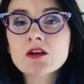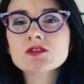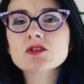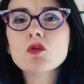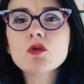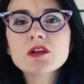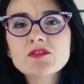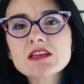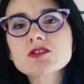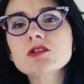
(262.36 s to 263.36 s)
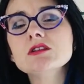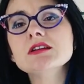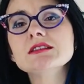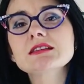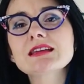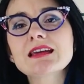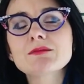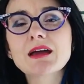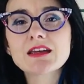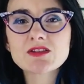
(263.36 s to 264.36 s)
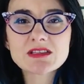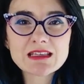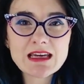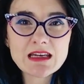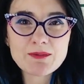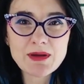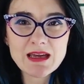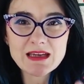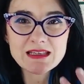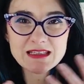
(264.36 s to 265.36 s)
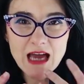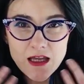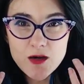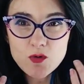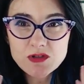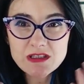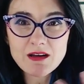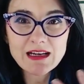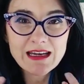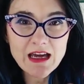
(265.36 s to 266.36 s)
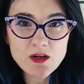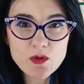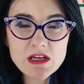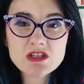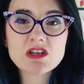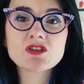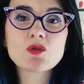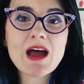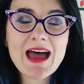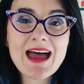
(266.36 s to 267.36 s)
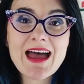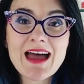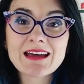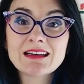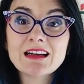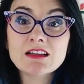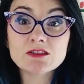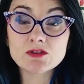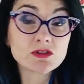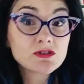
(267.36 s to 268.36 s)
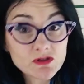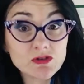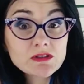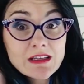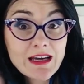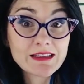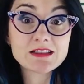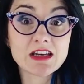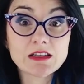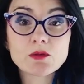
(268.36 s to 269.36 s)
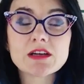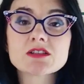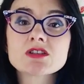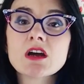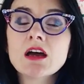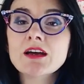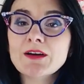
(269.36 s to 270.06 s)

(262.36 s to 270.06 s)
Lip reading: Because all of these colours can make your skin appear sallow or slightly yellowish, and your hair look dull and yellowish.